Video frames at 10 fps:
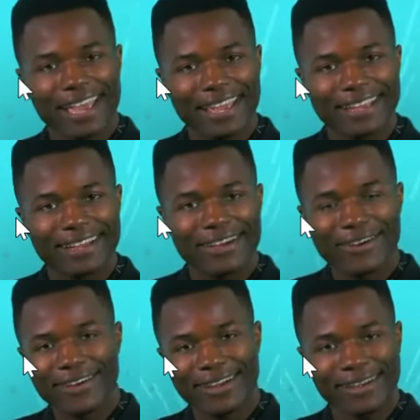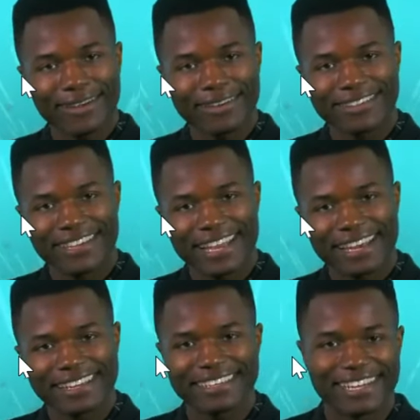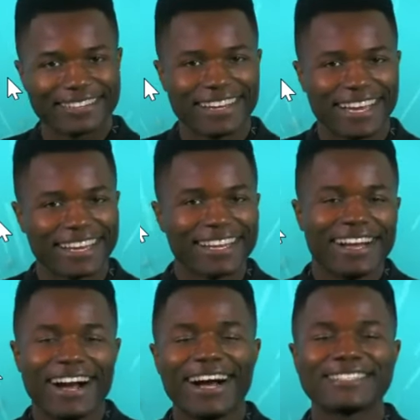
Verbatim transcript: Okay? Okay. You got it? All right.